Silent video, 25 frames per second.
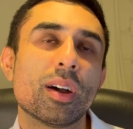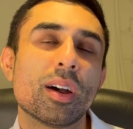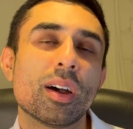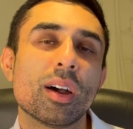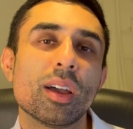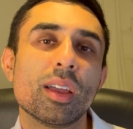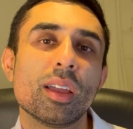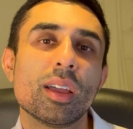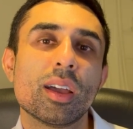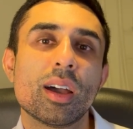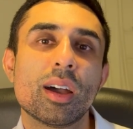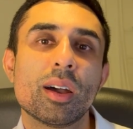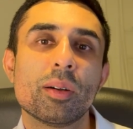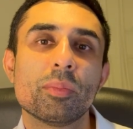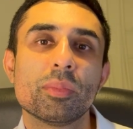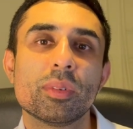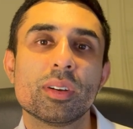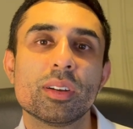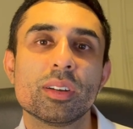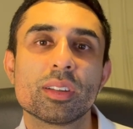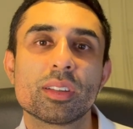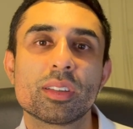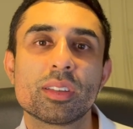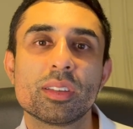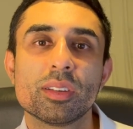I am
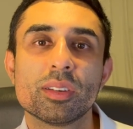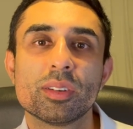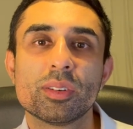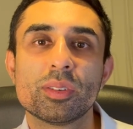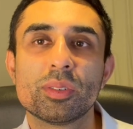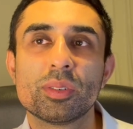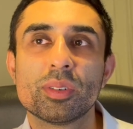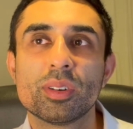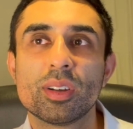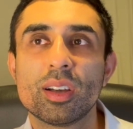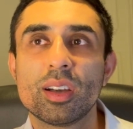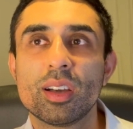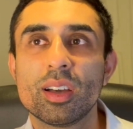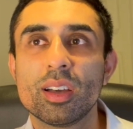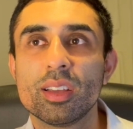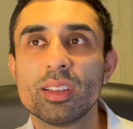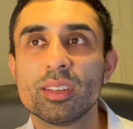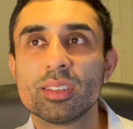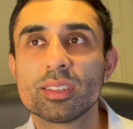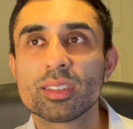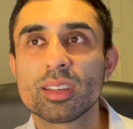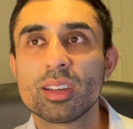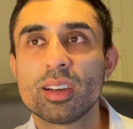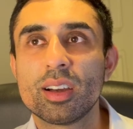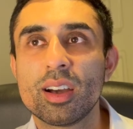a girl and